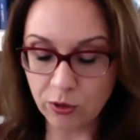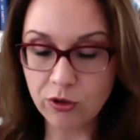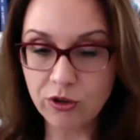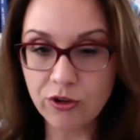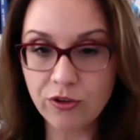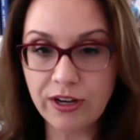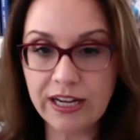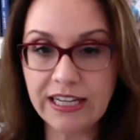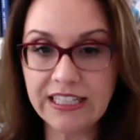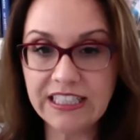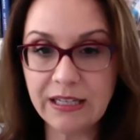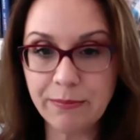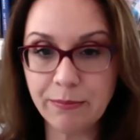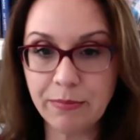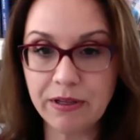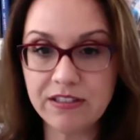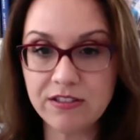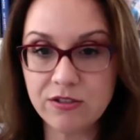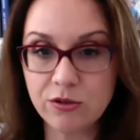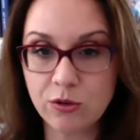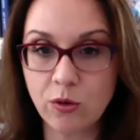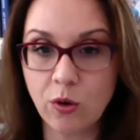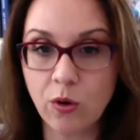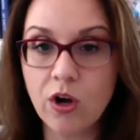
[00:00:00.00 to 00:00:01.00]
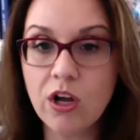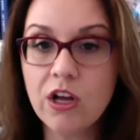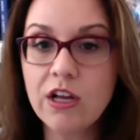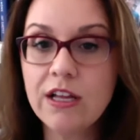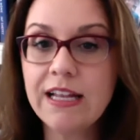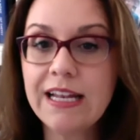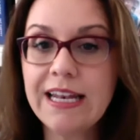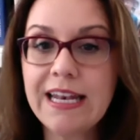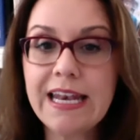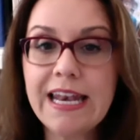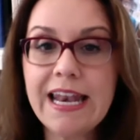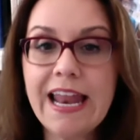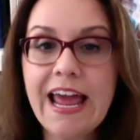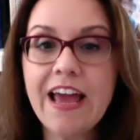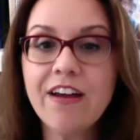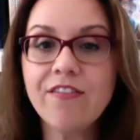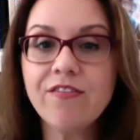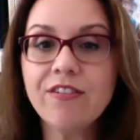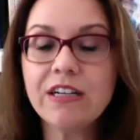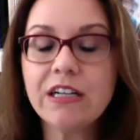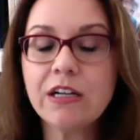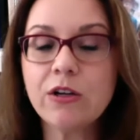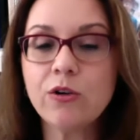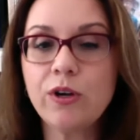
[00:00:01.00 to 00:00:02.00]
create them as you go.
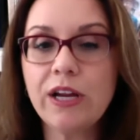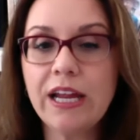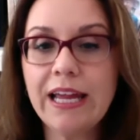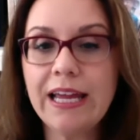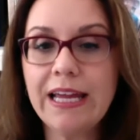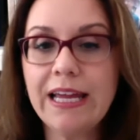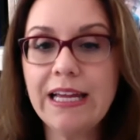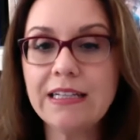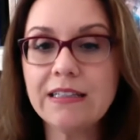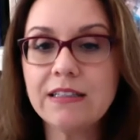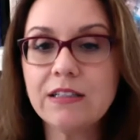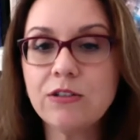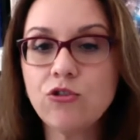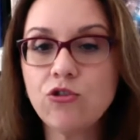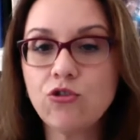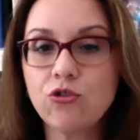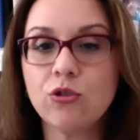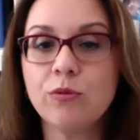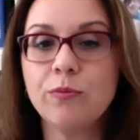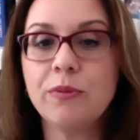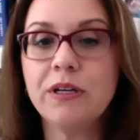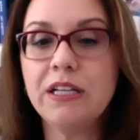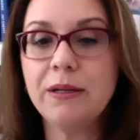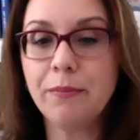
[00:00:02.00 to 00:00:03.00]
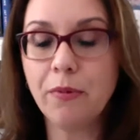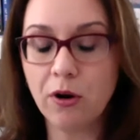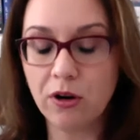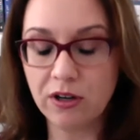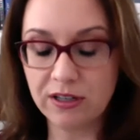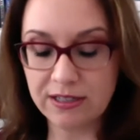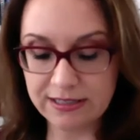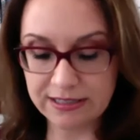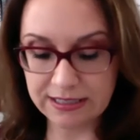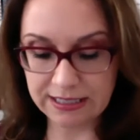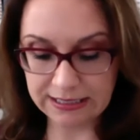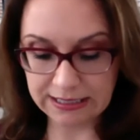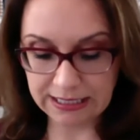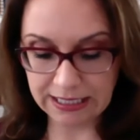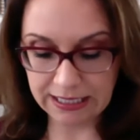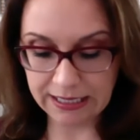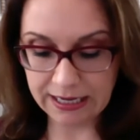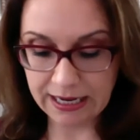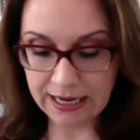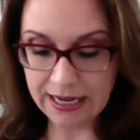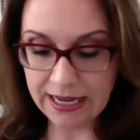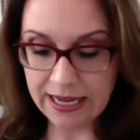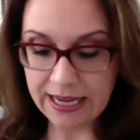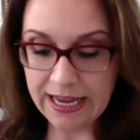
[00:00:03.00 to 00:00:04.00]
Never create too many boards in a
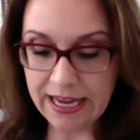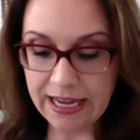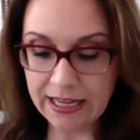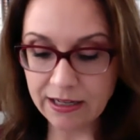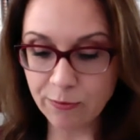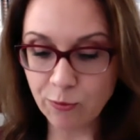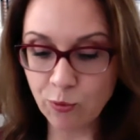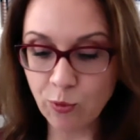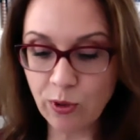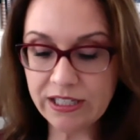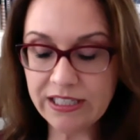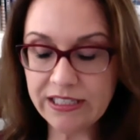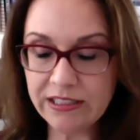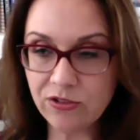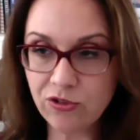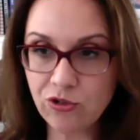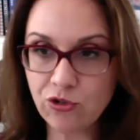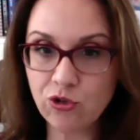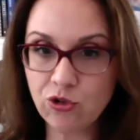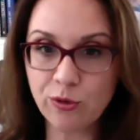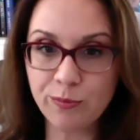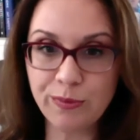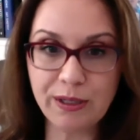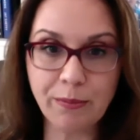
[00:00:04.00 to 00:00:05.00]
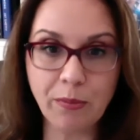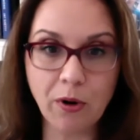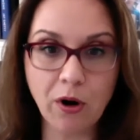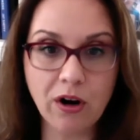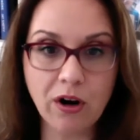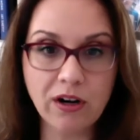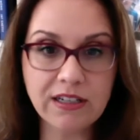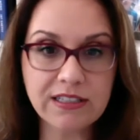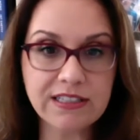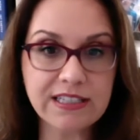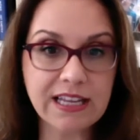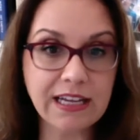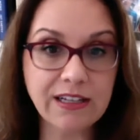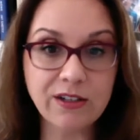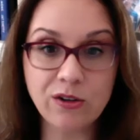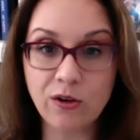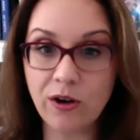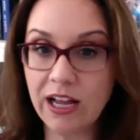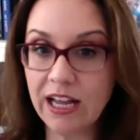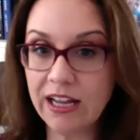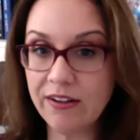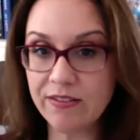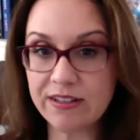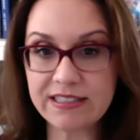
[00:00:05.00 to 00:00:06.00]
day. And what is too many boards? I
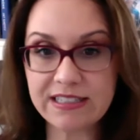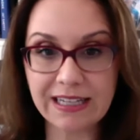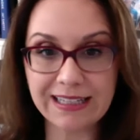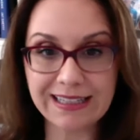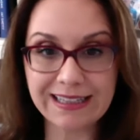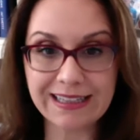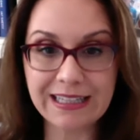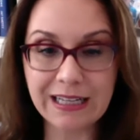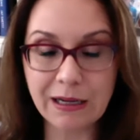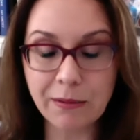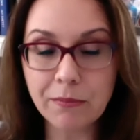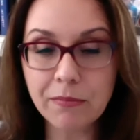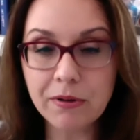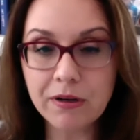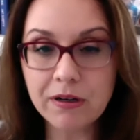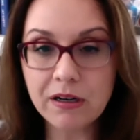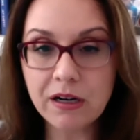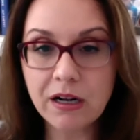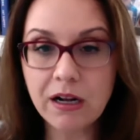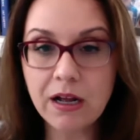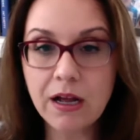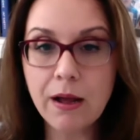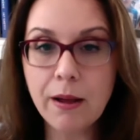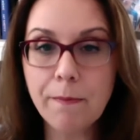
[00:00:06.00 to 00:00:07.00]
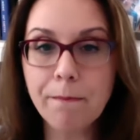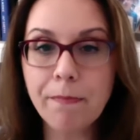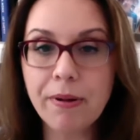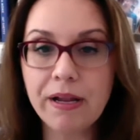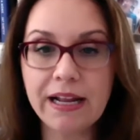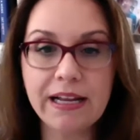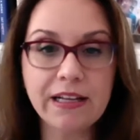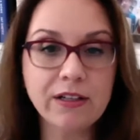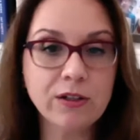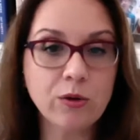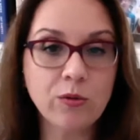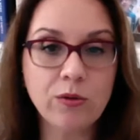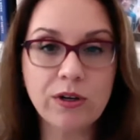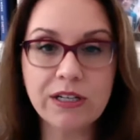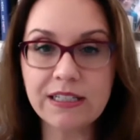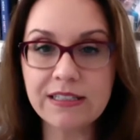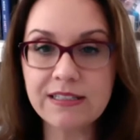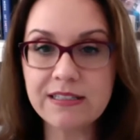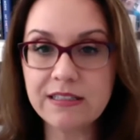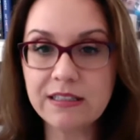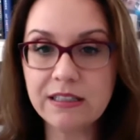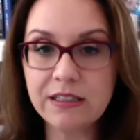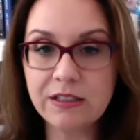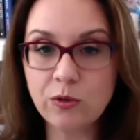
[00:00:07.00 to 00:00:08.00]
don't have a set number, but I don't want to
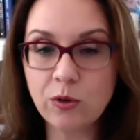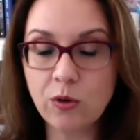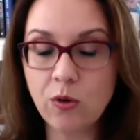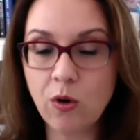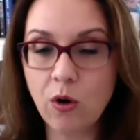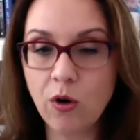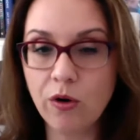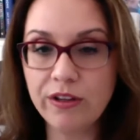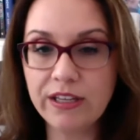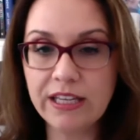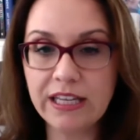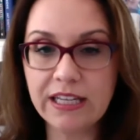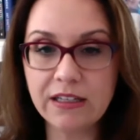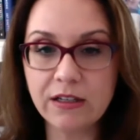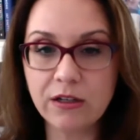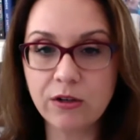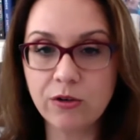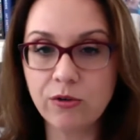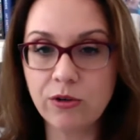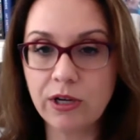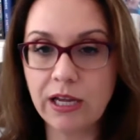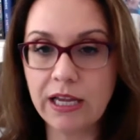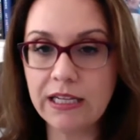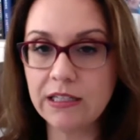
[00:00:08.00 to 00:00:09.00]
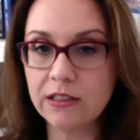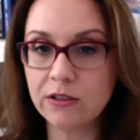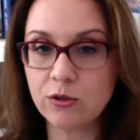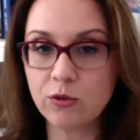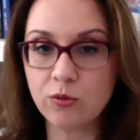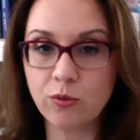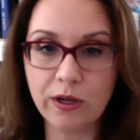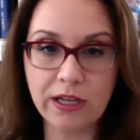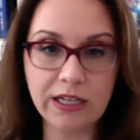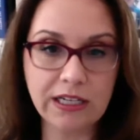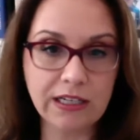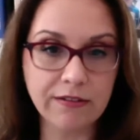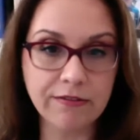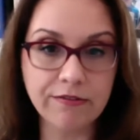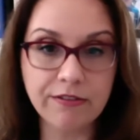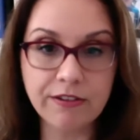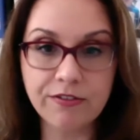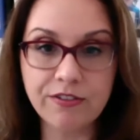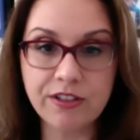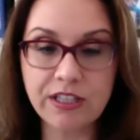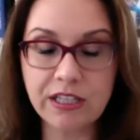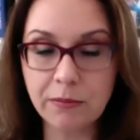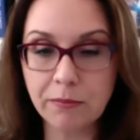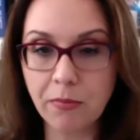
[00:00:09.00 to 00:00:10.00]
see you going and creating 20,
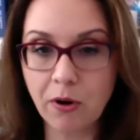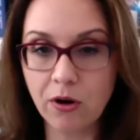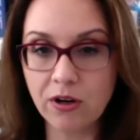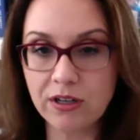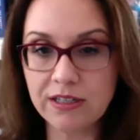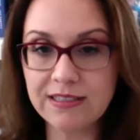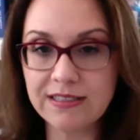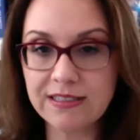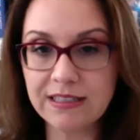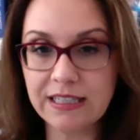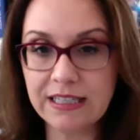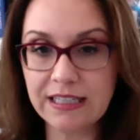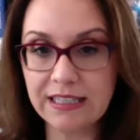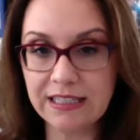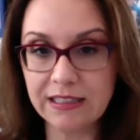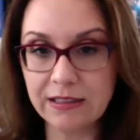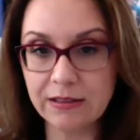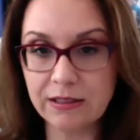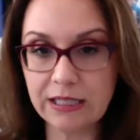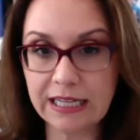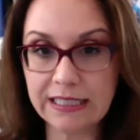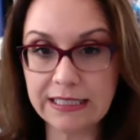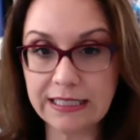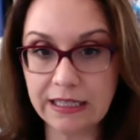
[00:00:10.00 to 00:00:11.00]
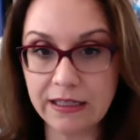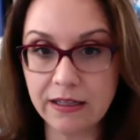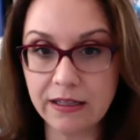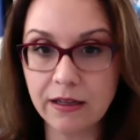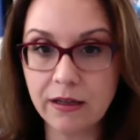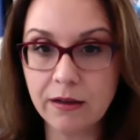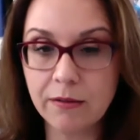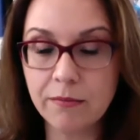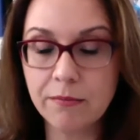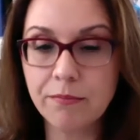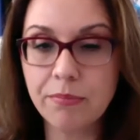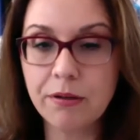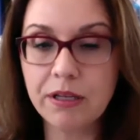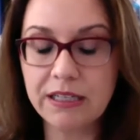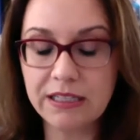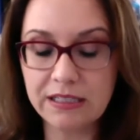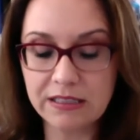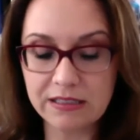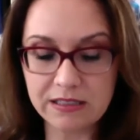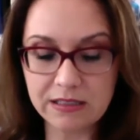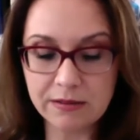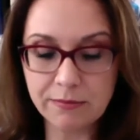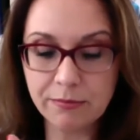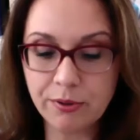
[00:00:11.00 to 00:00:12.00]
15 boards in a day.
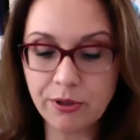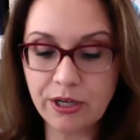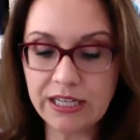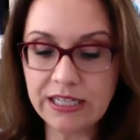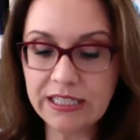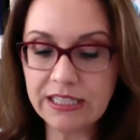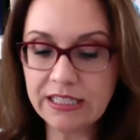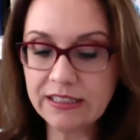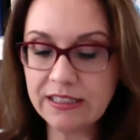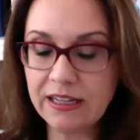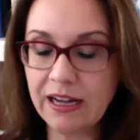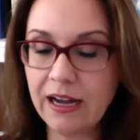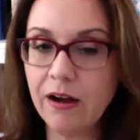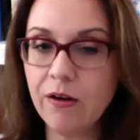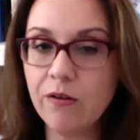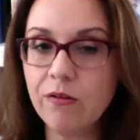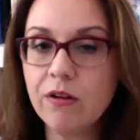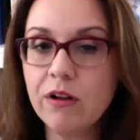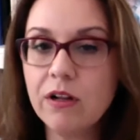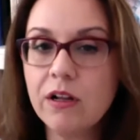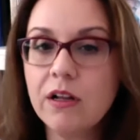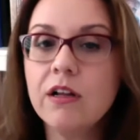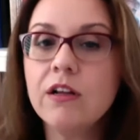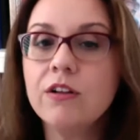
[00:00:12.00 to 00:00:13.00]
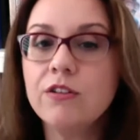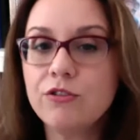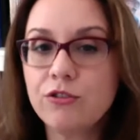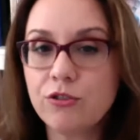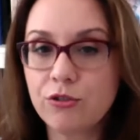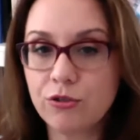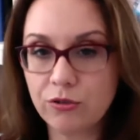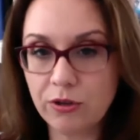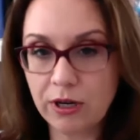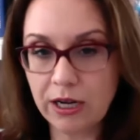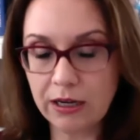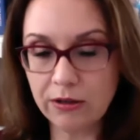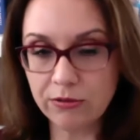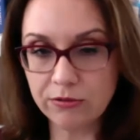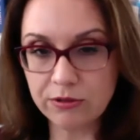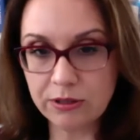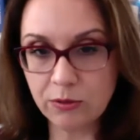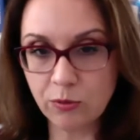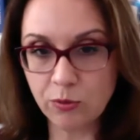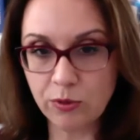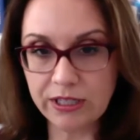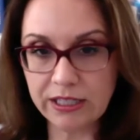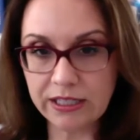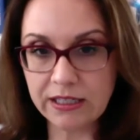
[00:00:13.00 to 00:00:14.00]
Please break it down throughout
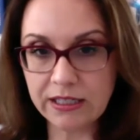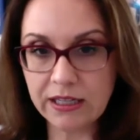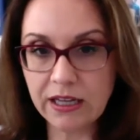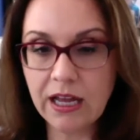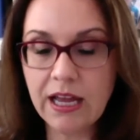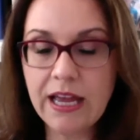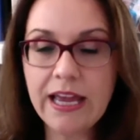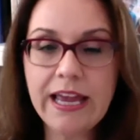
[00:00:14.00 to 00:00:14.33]
the week.